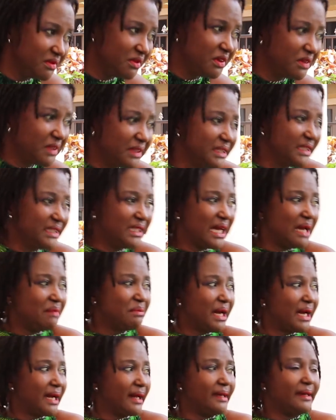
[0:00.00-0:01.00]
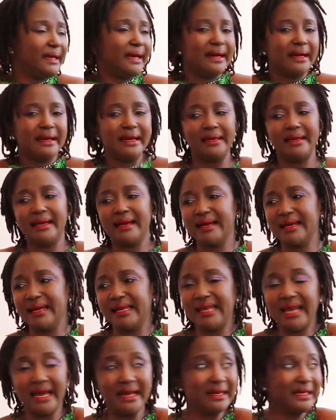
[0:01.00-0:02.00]
All the time,
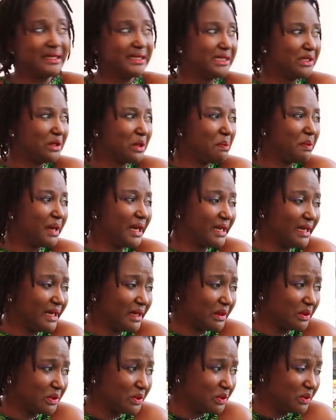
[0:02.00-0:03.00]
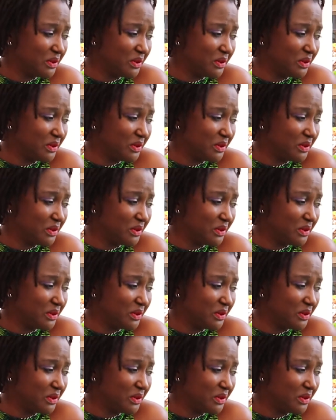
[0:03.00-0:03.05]
akada, reading up and down.